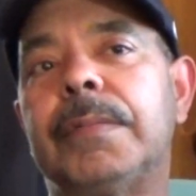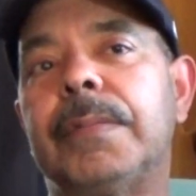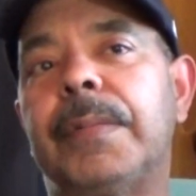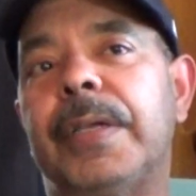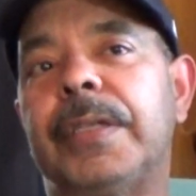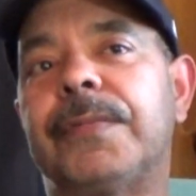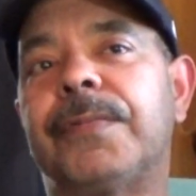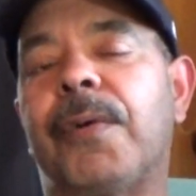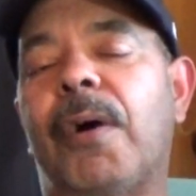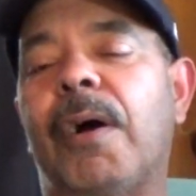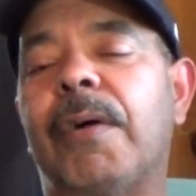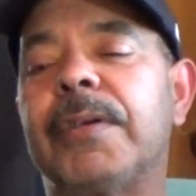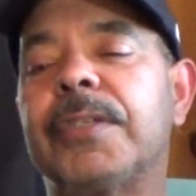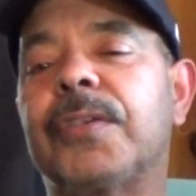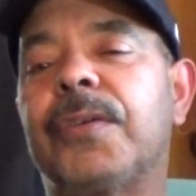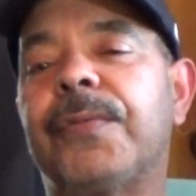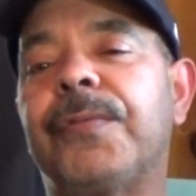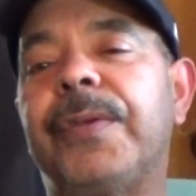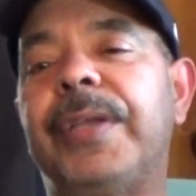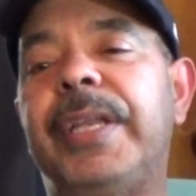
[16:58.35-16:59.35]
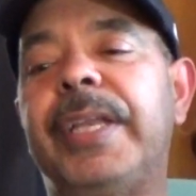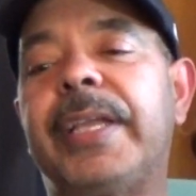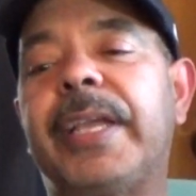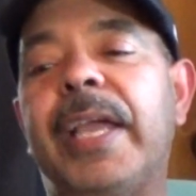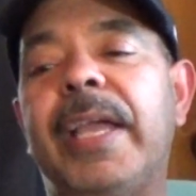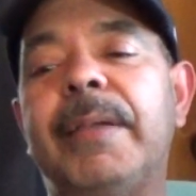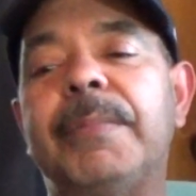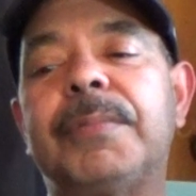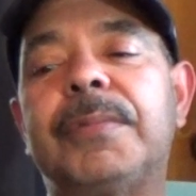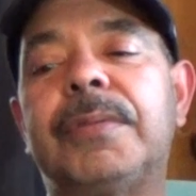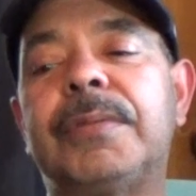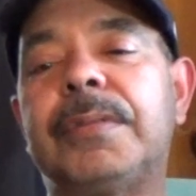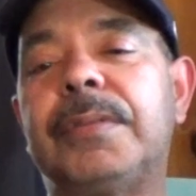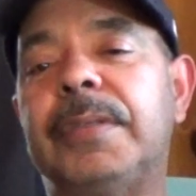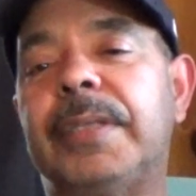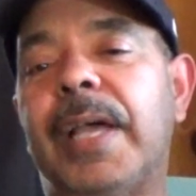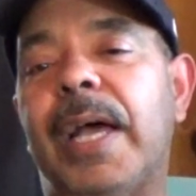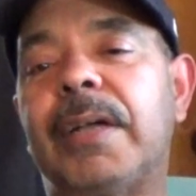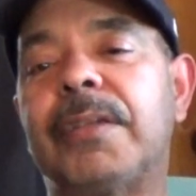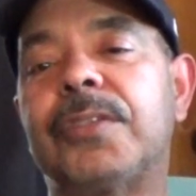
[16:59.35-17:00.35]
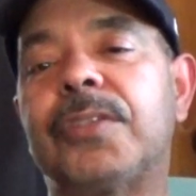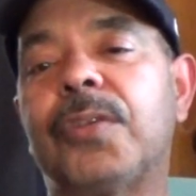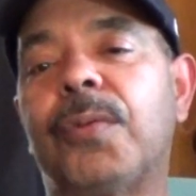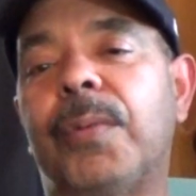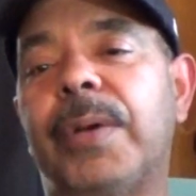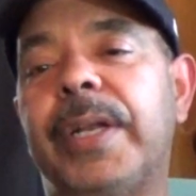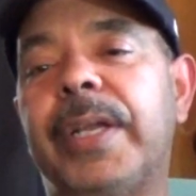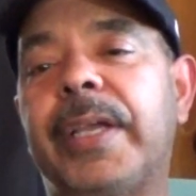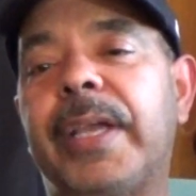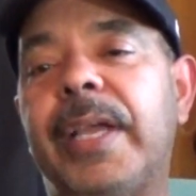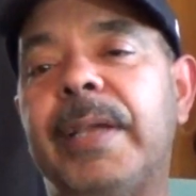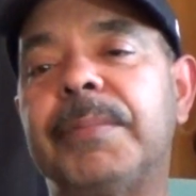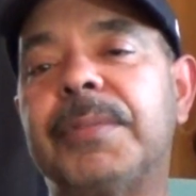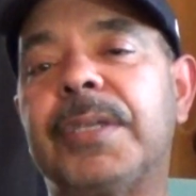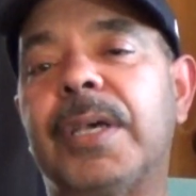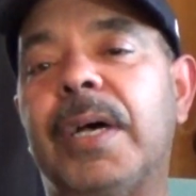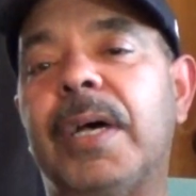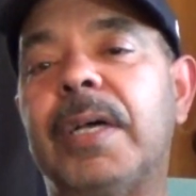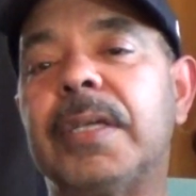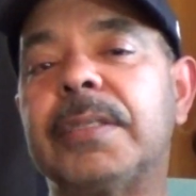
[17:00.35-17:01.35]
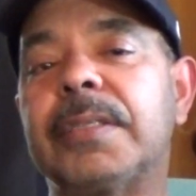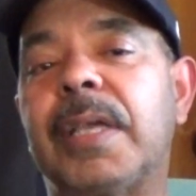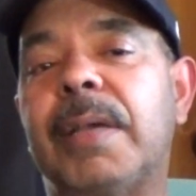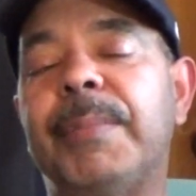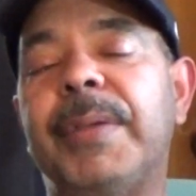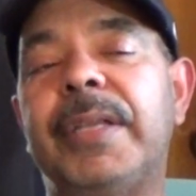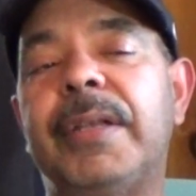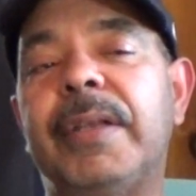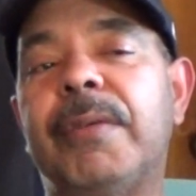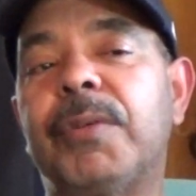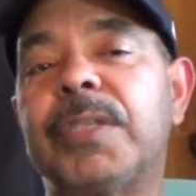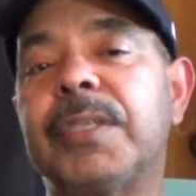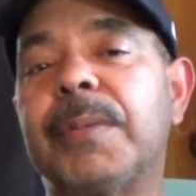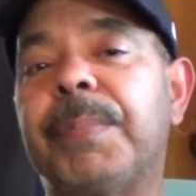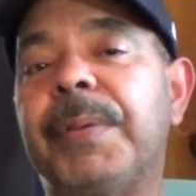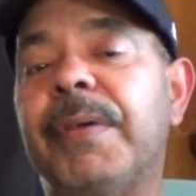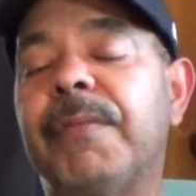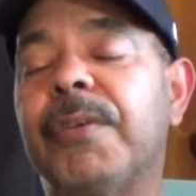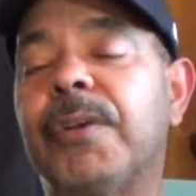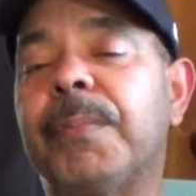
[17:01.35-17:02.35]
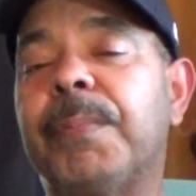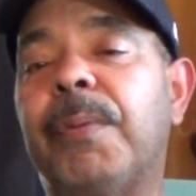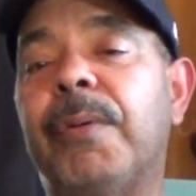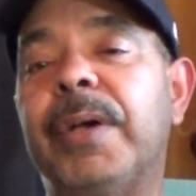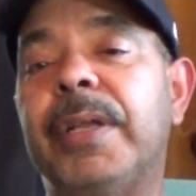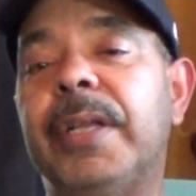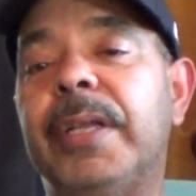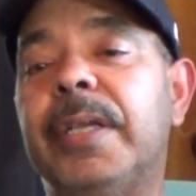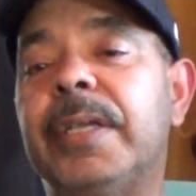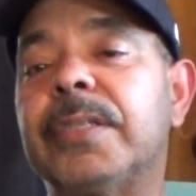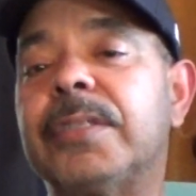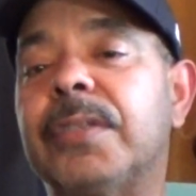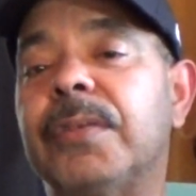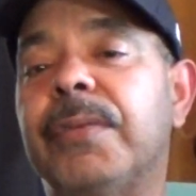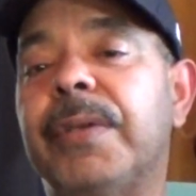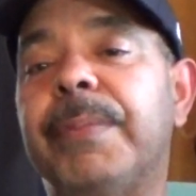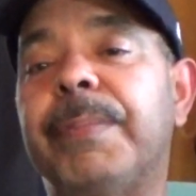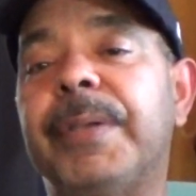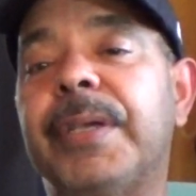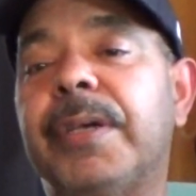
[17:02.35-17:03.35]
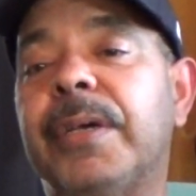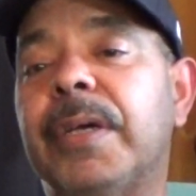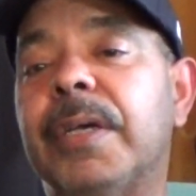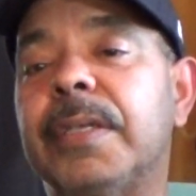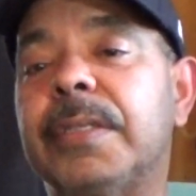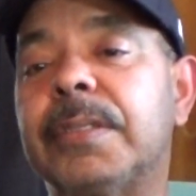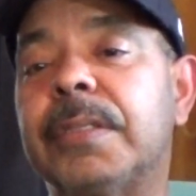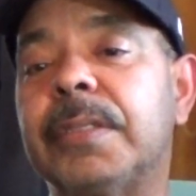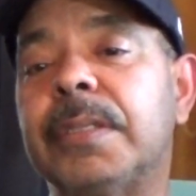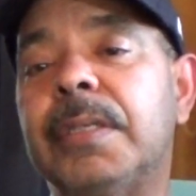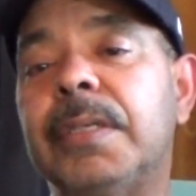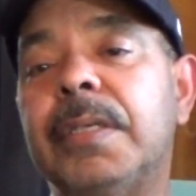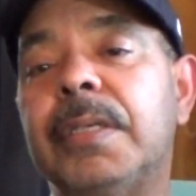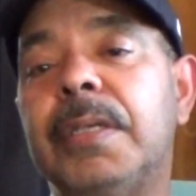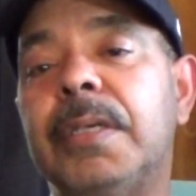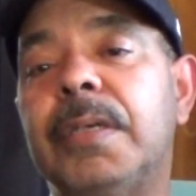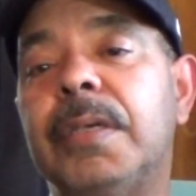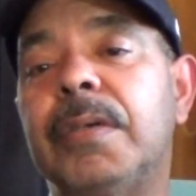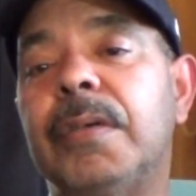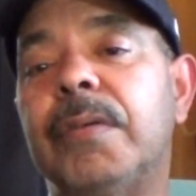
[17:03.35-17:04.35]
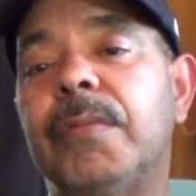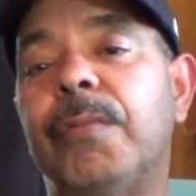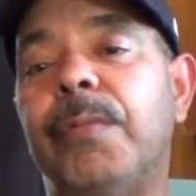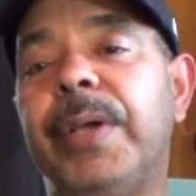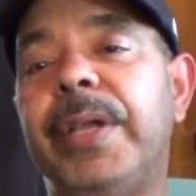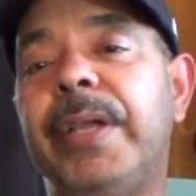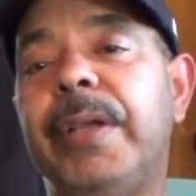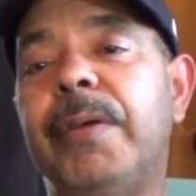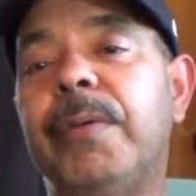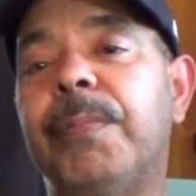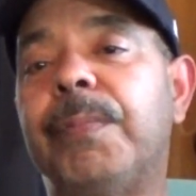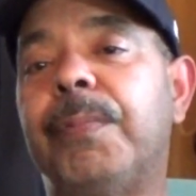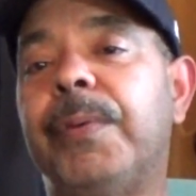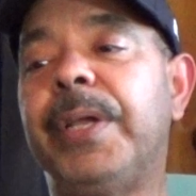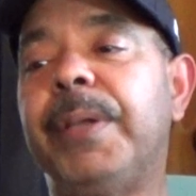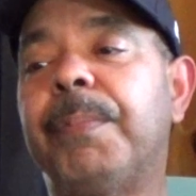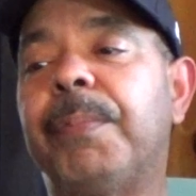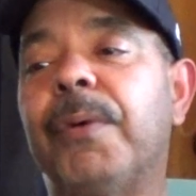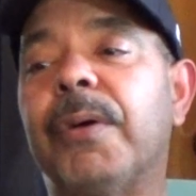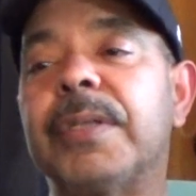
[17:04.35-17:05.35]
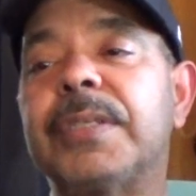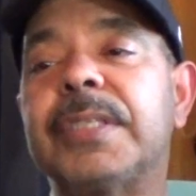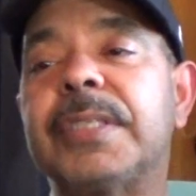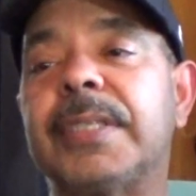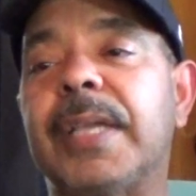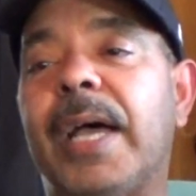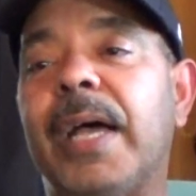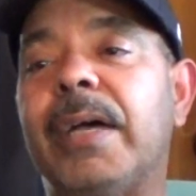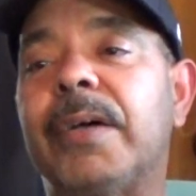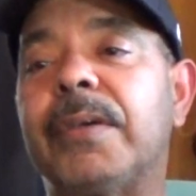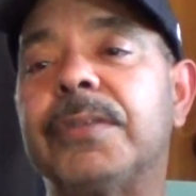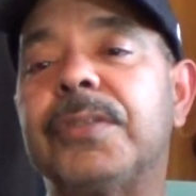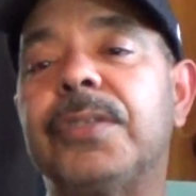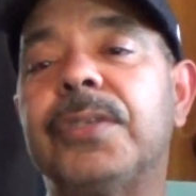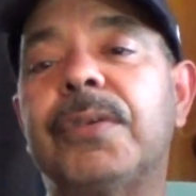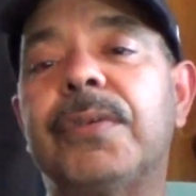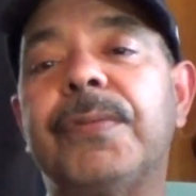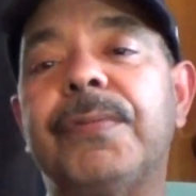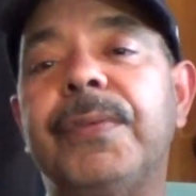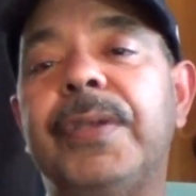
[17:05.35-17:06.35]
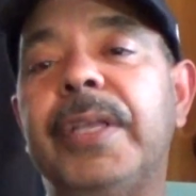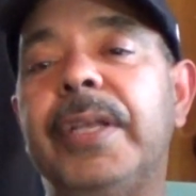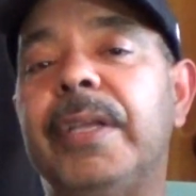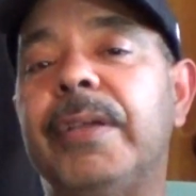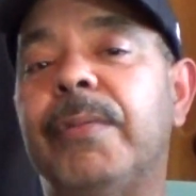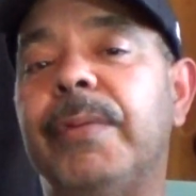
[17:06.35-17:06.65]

As far as graffiti came down to when it came to us, I mean, it was a pivotal point in history, because we brought style to graffiti.